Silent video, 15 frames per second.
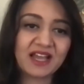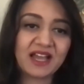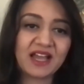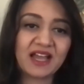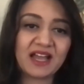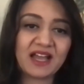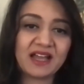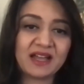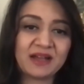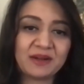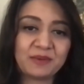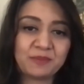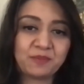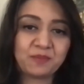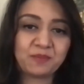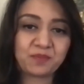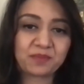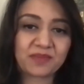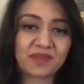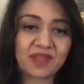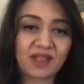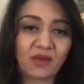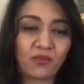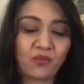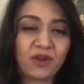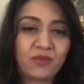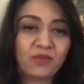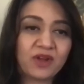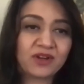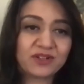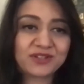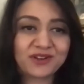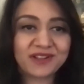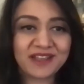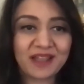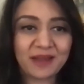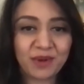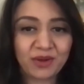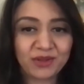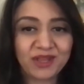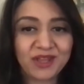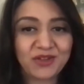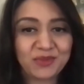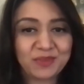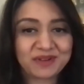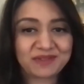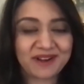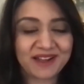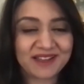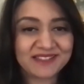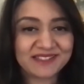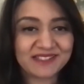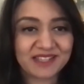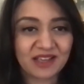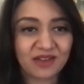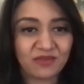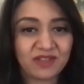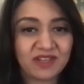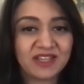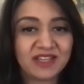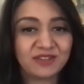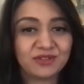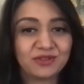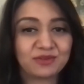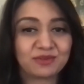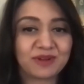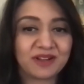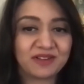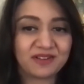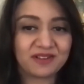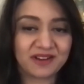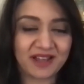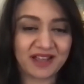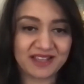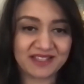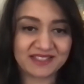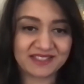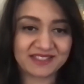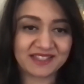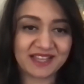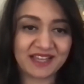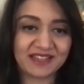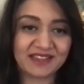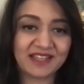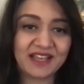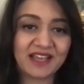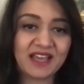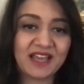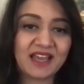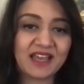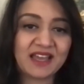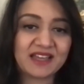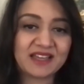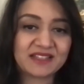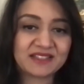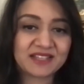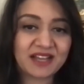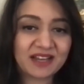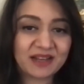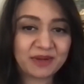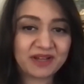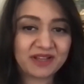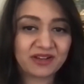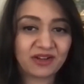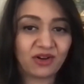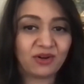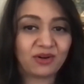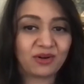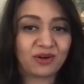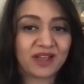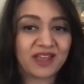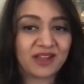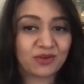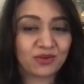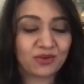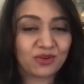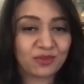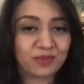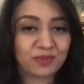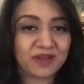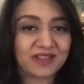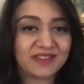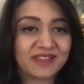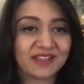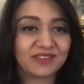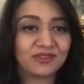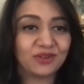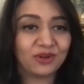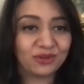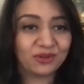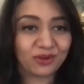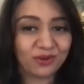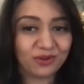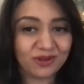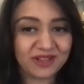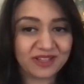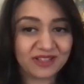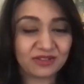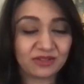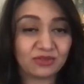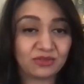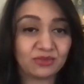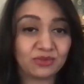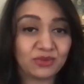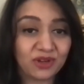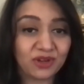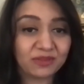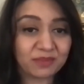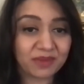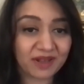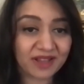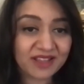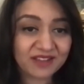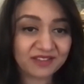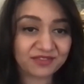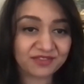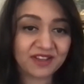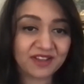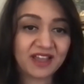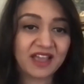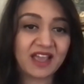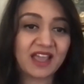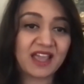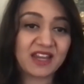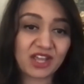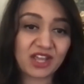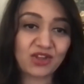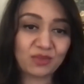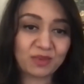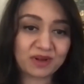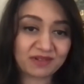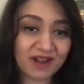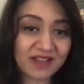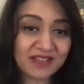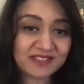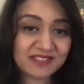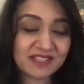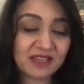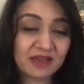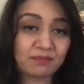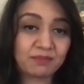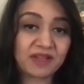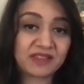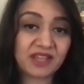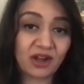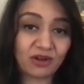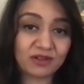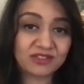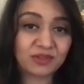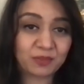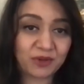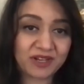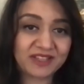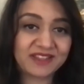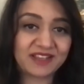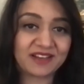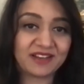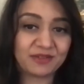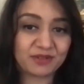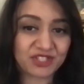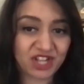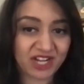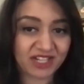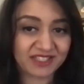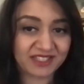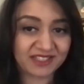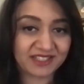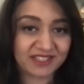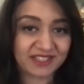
When we are talking about human rights, we need to recognize that Taliban are a group that not only do not believe in human rights, but they also politically reject it.